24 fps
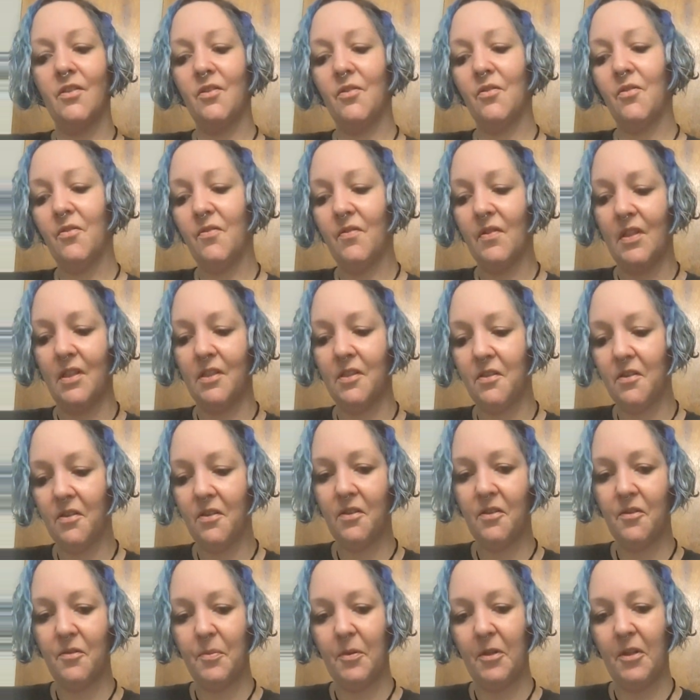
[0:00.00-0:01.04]
to have
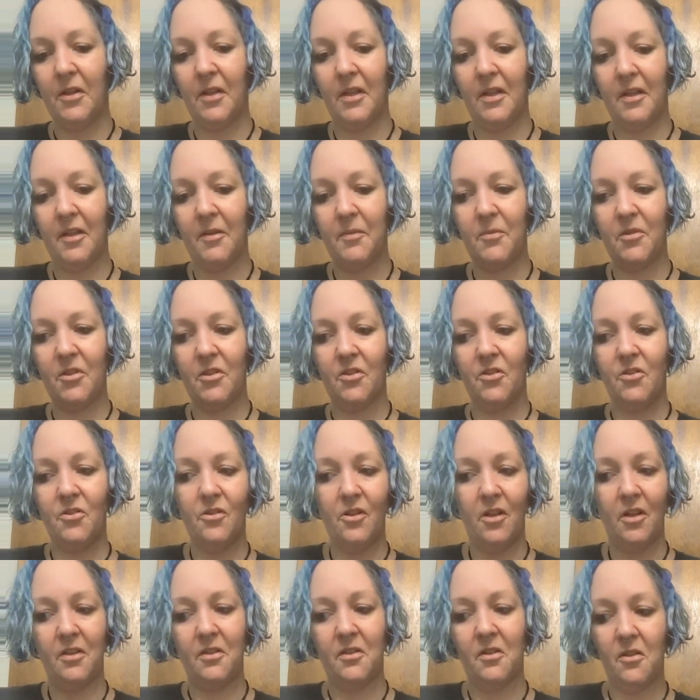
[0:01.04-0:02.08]
answered, but like I'm just
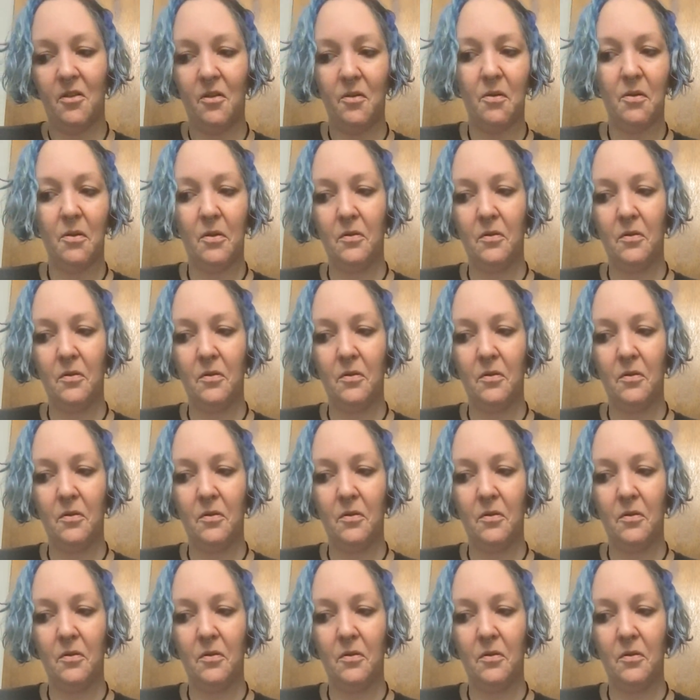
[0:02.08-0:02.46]
trying to go